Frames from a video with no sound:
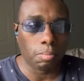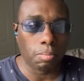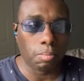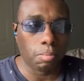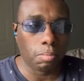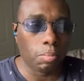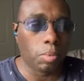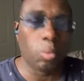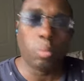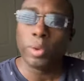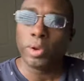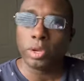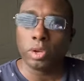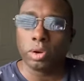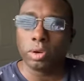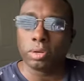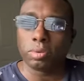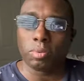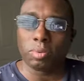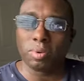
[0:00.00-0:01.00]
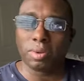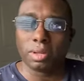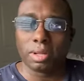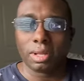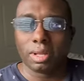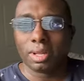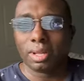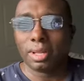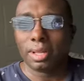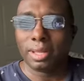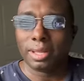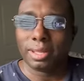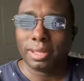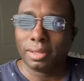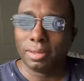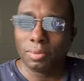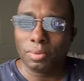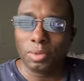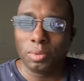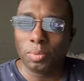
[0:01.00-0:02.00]
when you
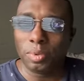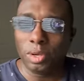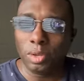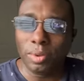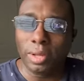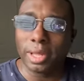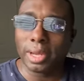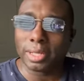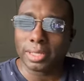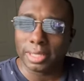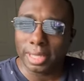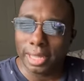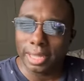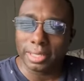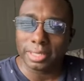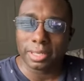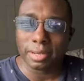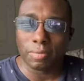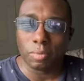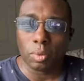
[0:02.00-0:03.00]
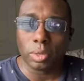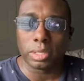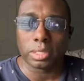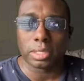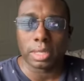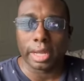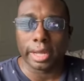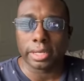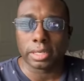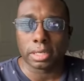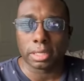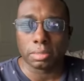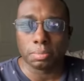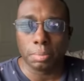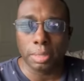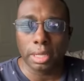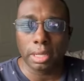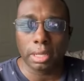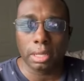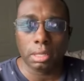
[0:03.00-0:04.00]
get a taste of what it's like to
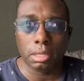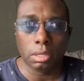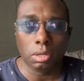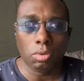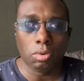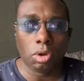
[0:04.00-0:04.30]
be,